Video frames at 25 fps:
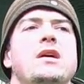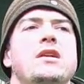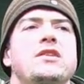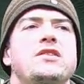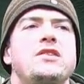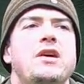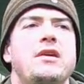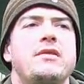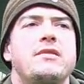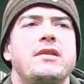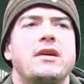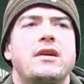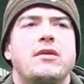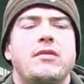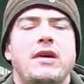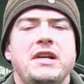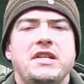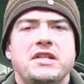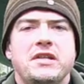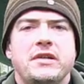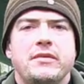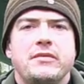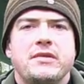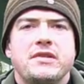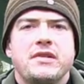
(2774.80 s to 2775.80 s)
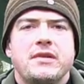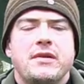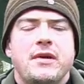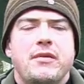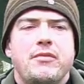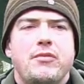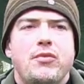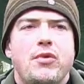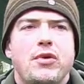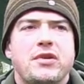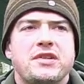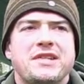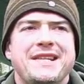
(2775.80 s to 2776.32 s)
So the question was,
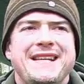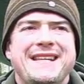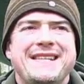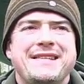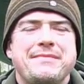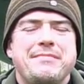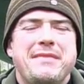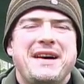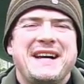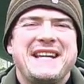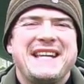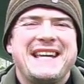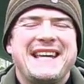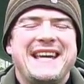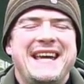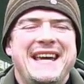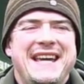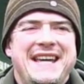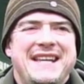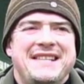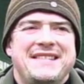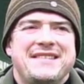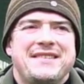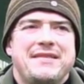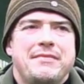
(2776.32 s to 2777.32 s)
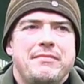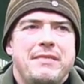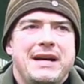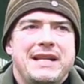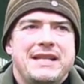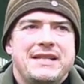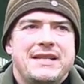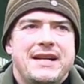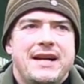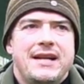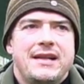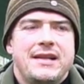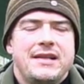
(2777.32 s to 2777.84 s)
what is my kit
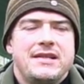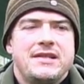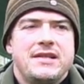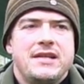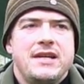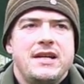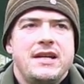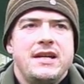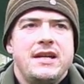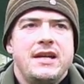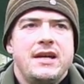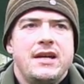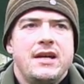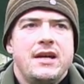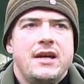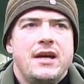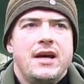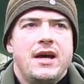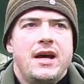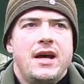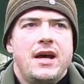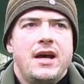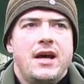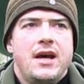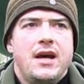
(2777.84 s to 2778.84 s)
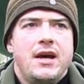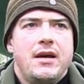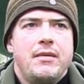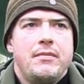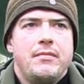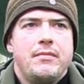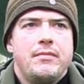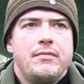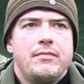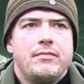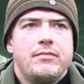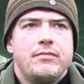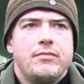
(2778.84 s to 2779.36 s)
mentality?
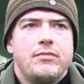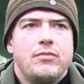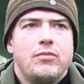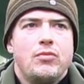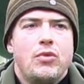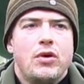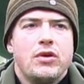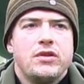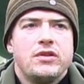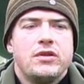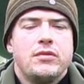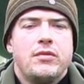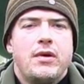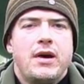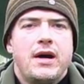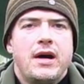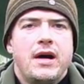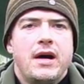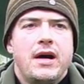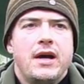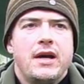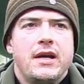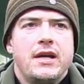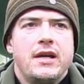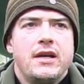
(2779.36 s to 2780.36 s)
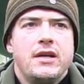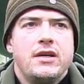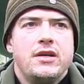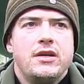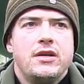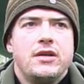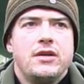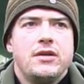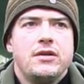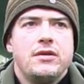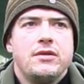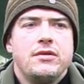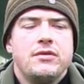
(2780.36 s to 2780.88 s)
What do I
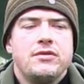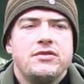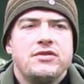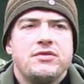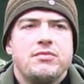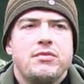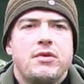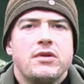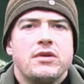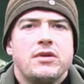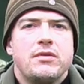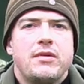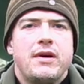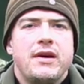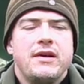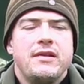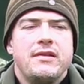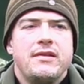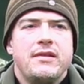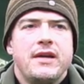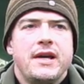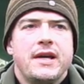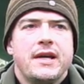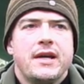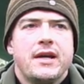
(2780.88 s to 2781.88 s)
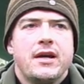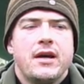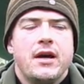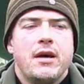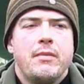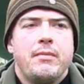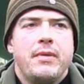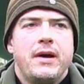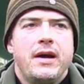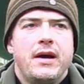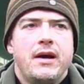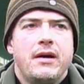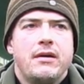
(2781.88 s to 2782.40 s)
use? What do I think
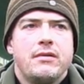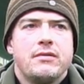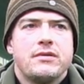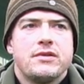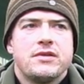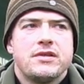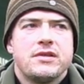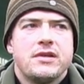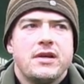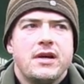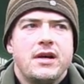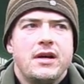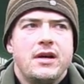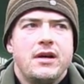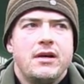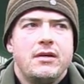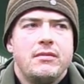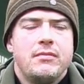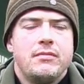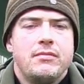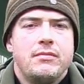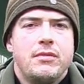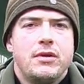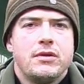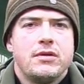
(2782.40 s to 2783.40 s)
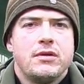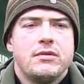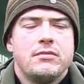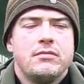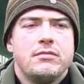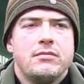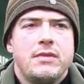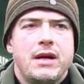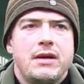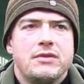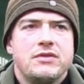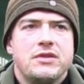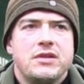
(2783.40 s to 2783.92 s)
about
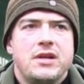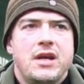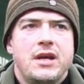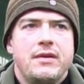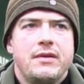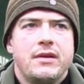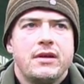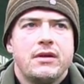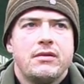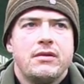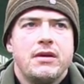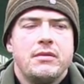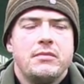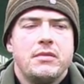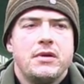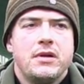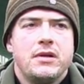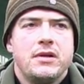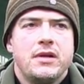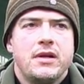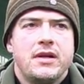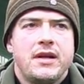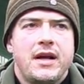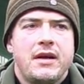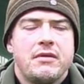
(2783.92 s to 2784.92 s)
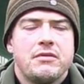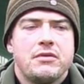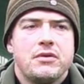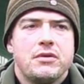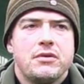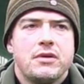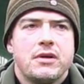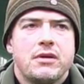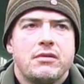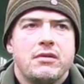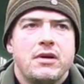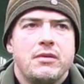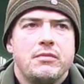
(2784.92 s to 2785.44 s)
modern mountaineering equipment and
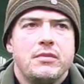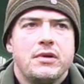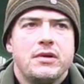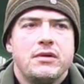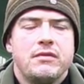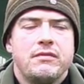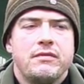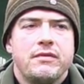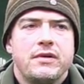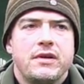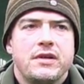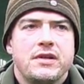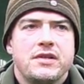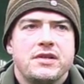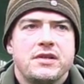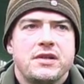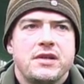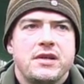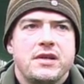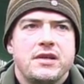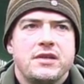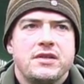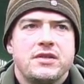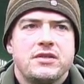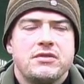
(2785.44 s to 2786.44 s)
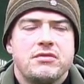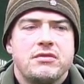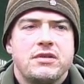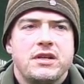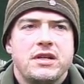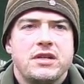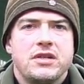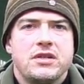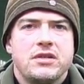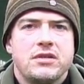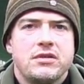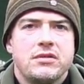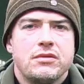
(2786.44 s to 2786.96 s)
outdoor equipment versus
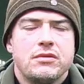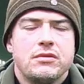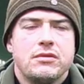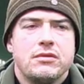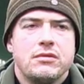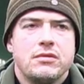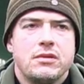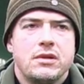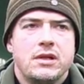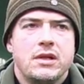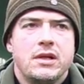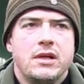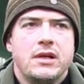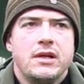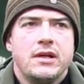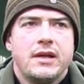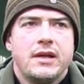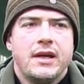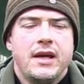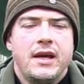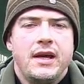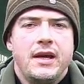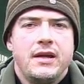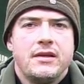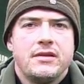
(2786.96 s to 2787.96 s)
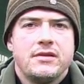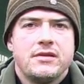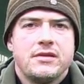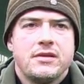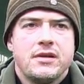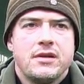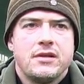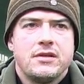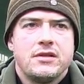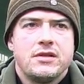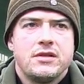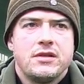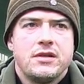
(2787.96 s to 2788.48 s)
traditional kits
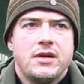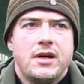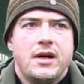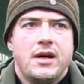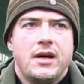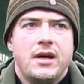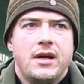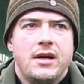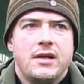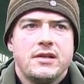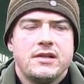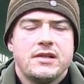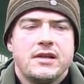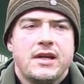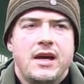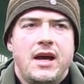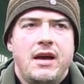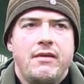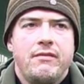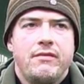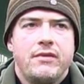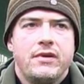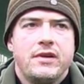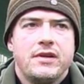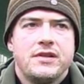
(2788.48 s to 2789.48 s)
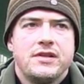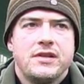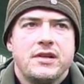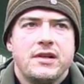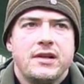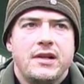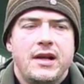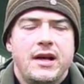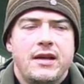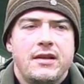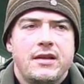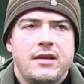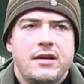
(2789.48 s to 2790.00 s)
such as canvas and
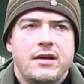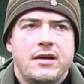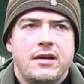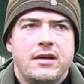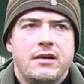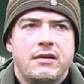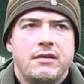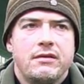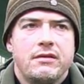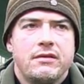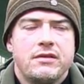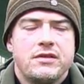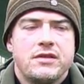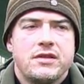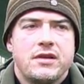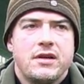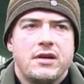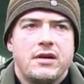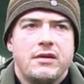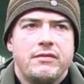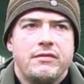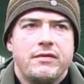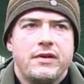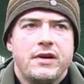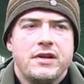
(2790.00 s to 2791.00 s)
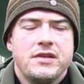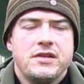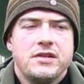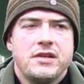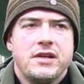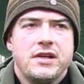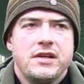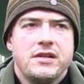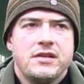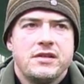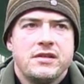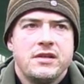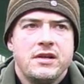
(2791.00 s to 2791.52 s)
leather
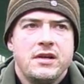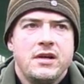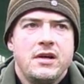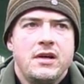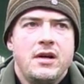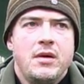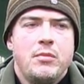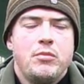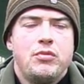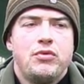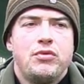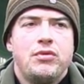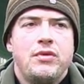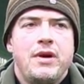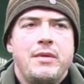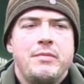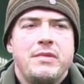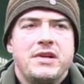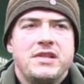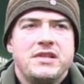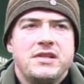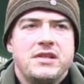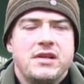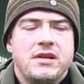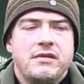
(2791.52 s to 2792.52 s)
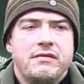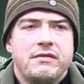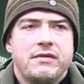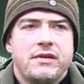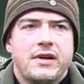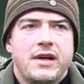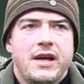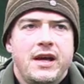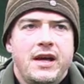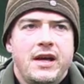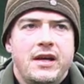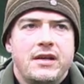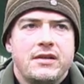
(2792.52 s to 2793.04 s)
versus primitive
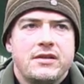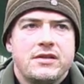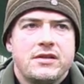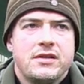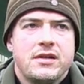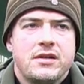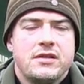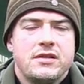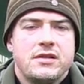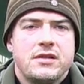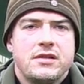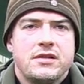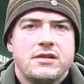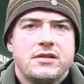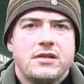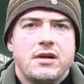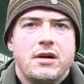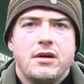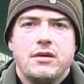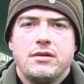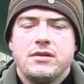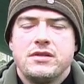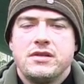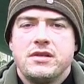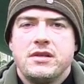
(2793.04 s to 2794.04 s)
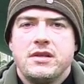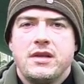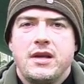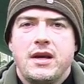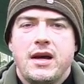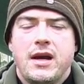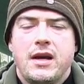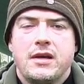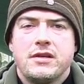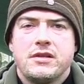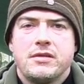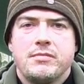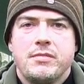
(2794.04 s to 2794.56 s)
kit such as Otzi the
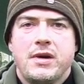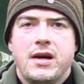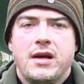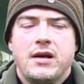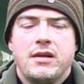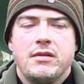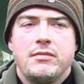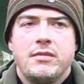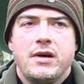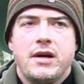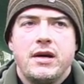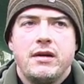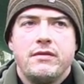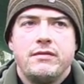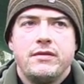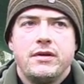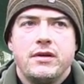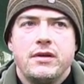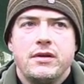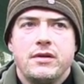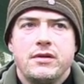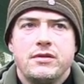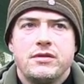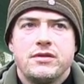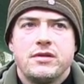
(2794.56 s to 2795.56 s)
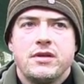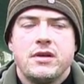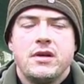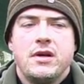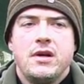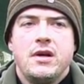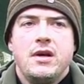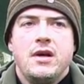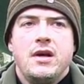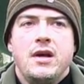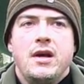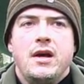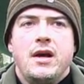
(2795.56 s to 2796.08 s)
Iceman might have used,
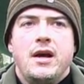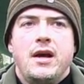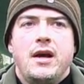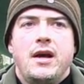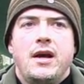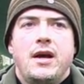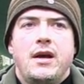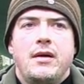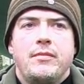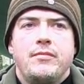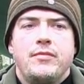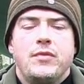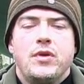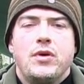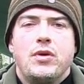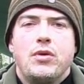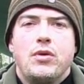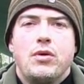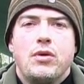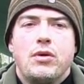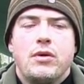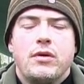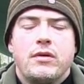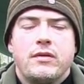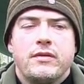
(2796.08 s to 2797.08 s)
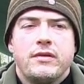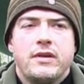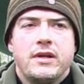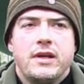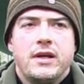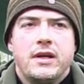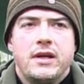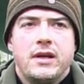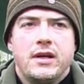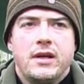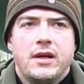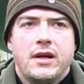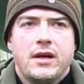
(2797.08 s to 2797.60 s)
or
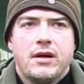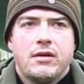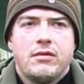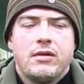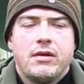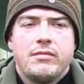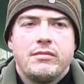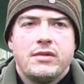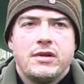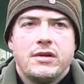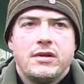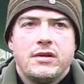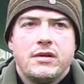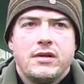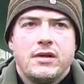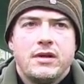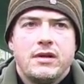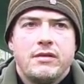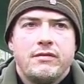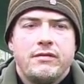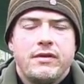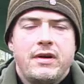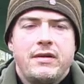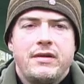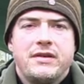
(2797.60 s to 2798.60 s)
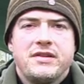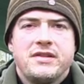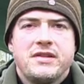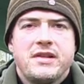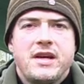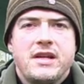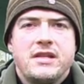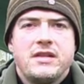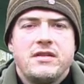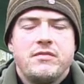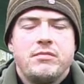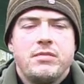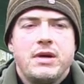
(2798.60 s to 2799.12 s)
the equipment that various
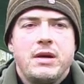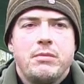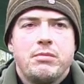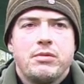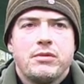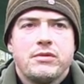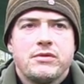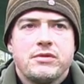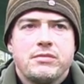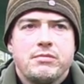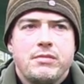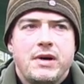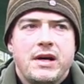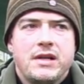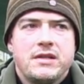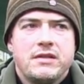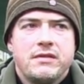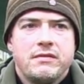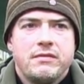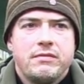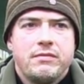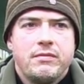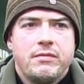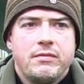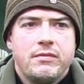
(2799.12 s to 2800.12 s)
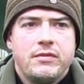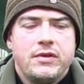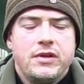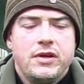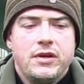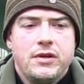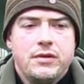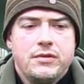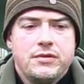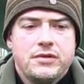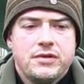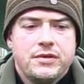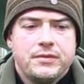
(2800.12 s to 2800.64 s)
native peoples might have
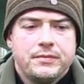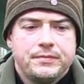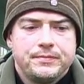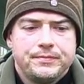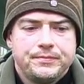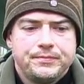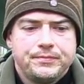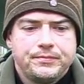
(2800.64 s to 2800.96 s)
used?